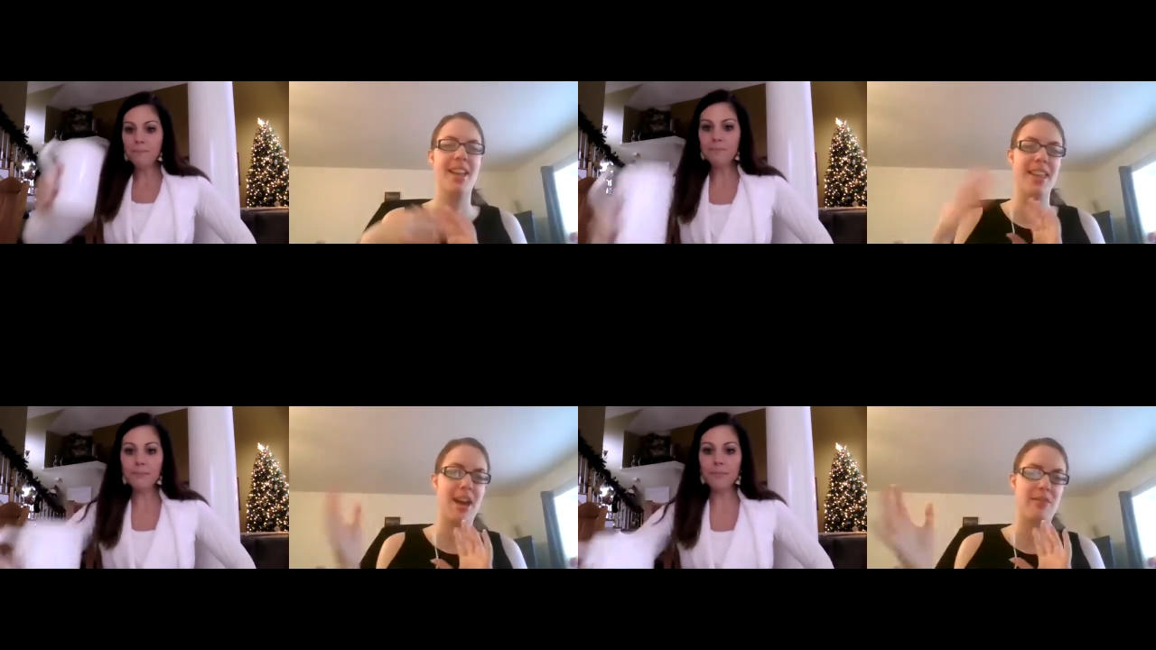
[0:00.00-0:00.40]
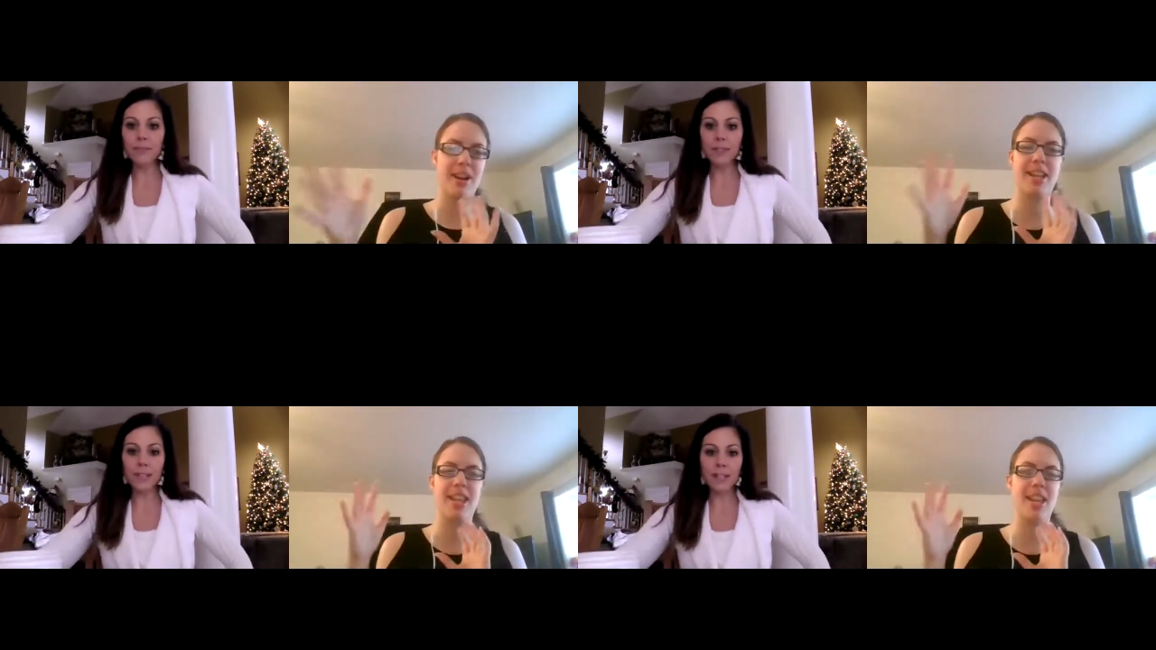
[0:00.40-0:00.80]
Speaker 1: yeah
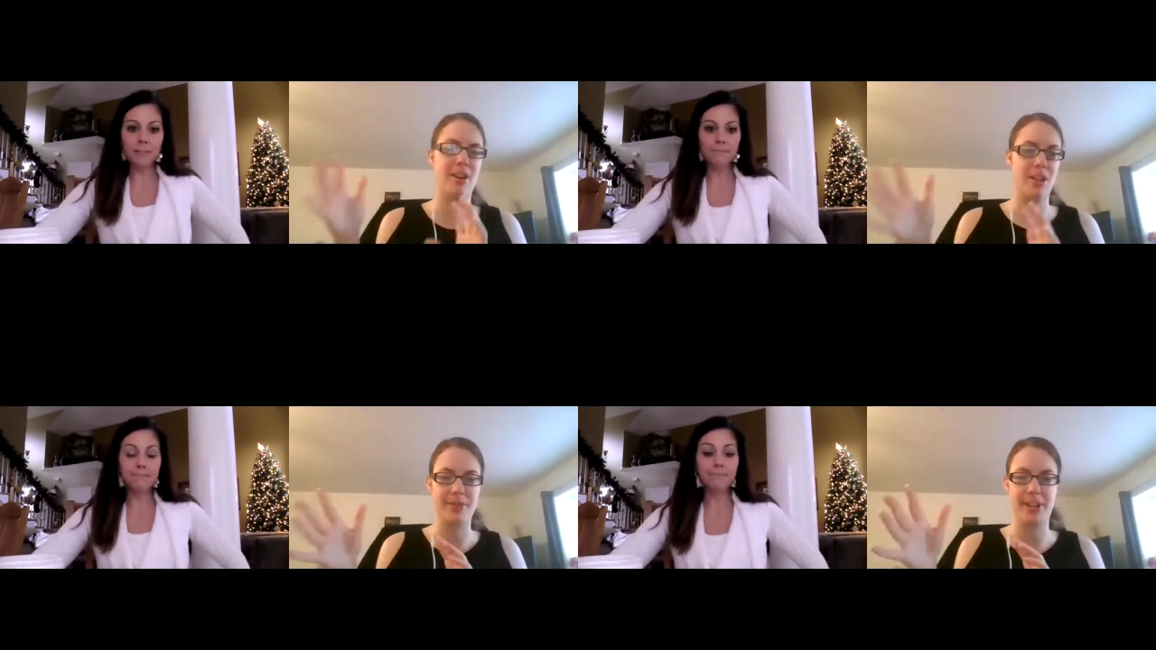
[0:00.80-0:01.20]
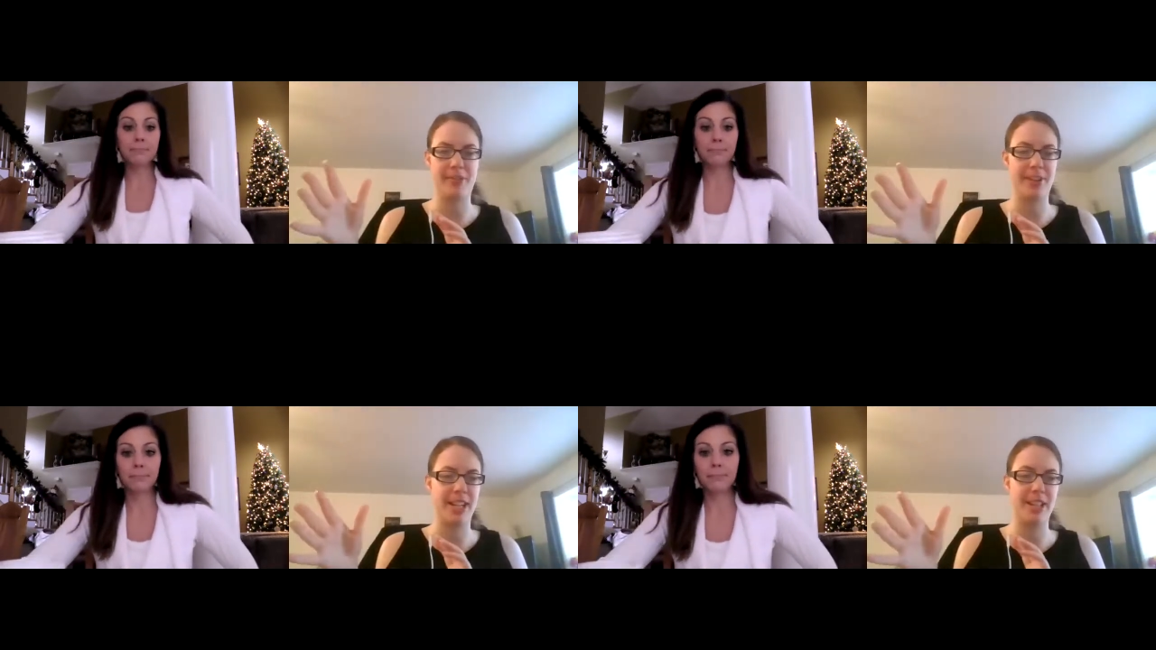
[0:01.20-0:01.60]
reiki and all of our
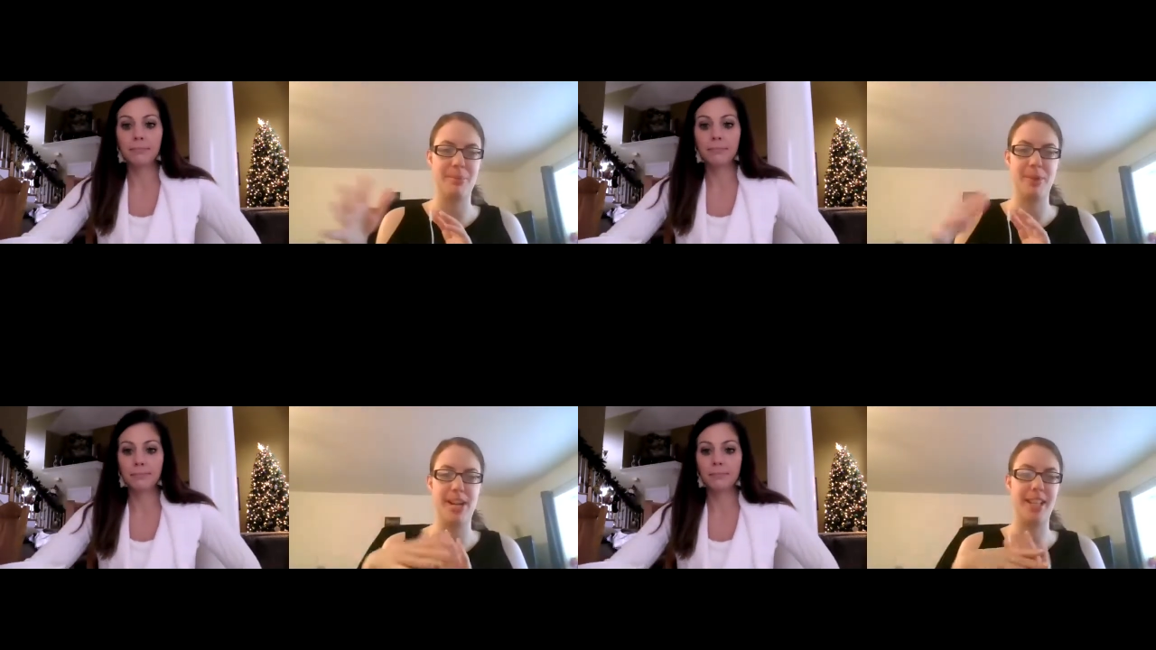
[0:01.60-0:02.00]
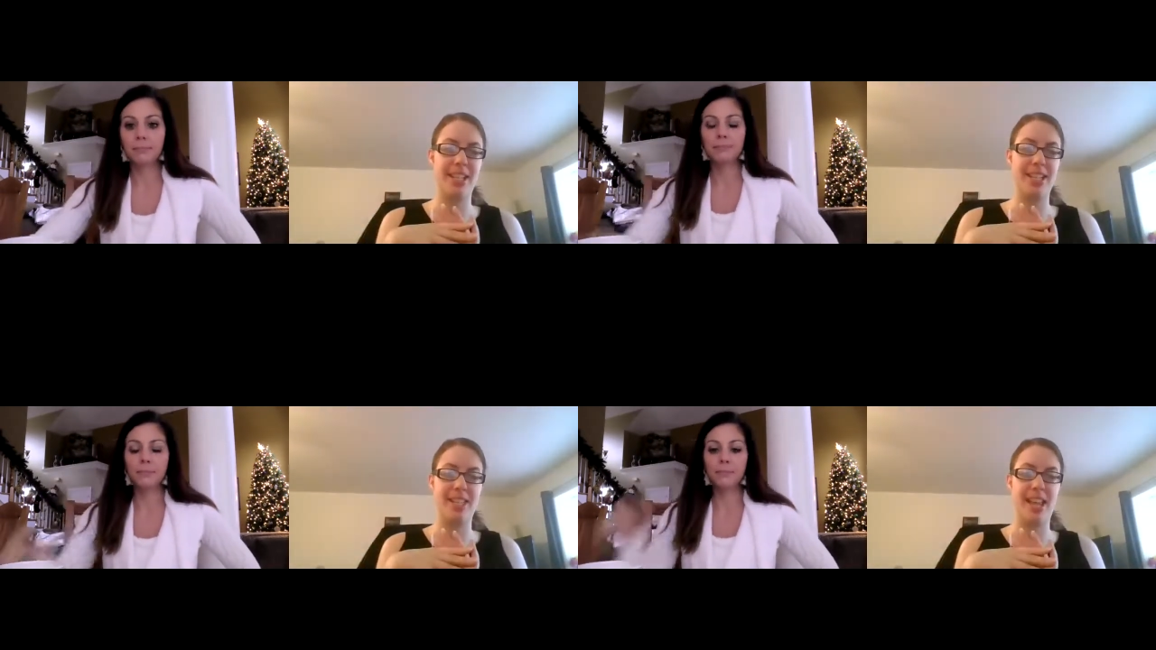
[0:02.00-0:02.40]
different healing
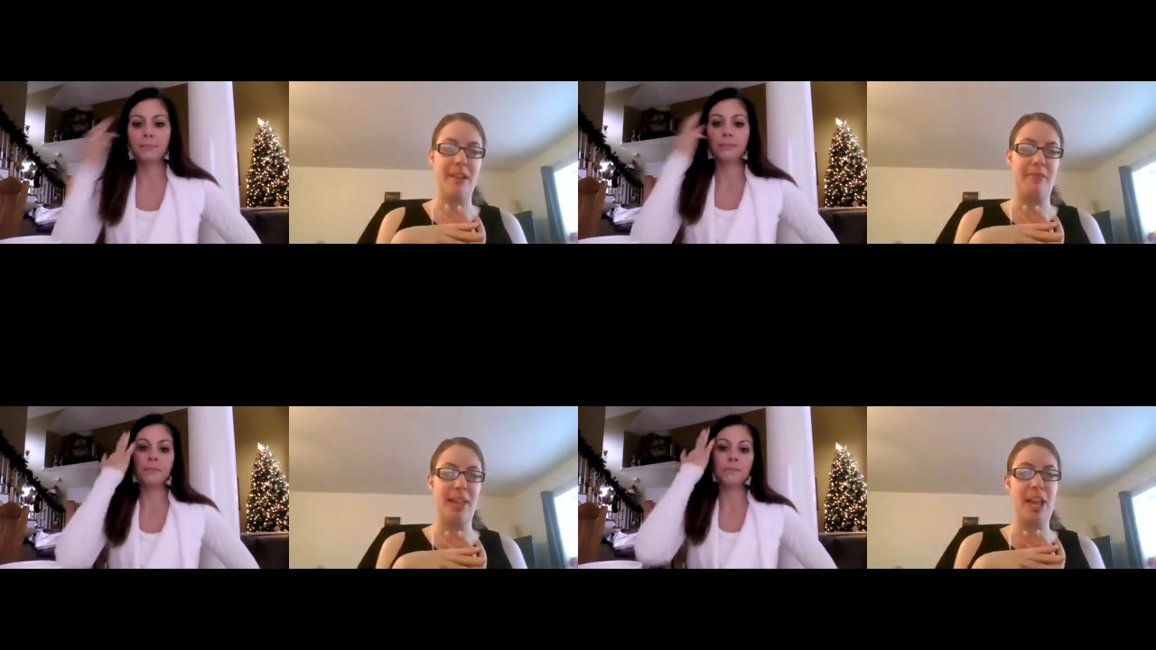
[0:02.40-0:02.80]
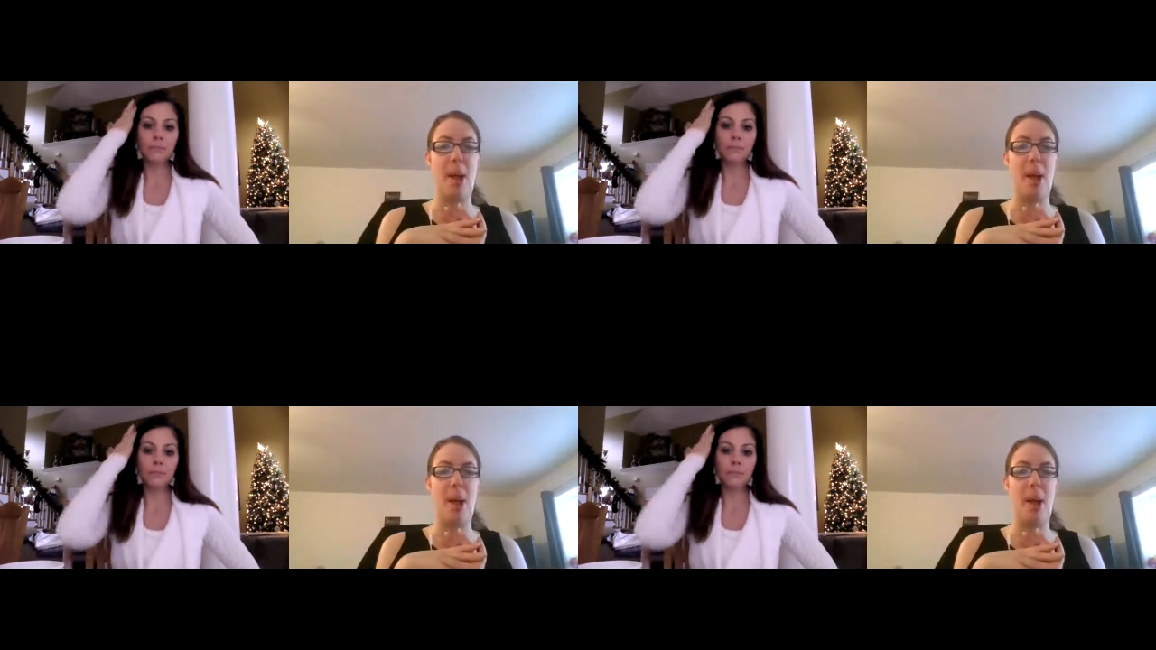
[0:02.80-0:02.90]
modalities they have like